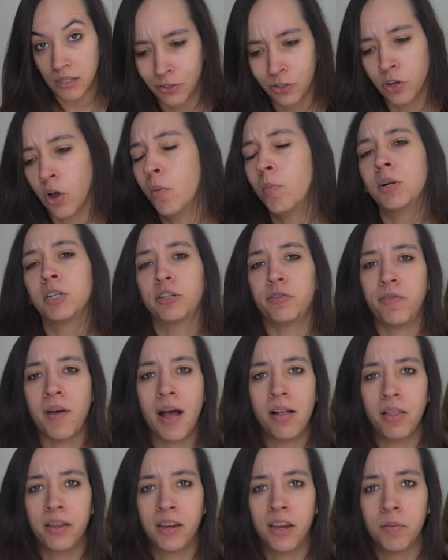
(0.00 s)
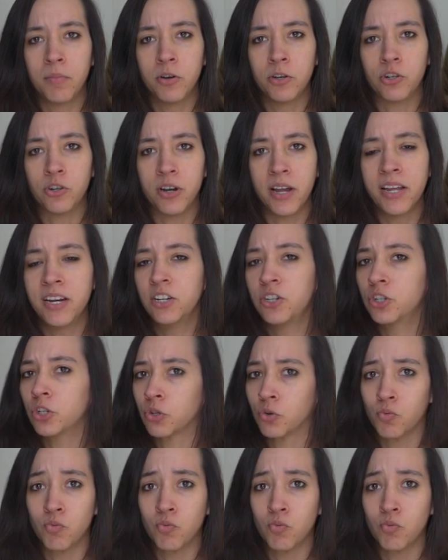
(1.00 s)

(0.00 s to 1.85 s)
So much phallic imagery, and it's just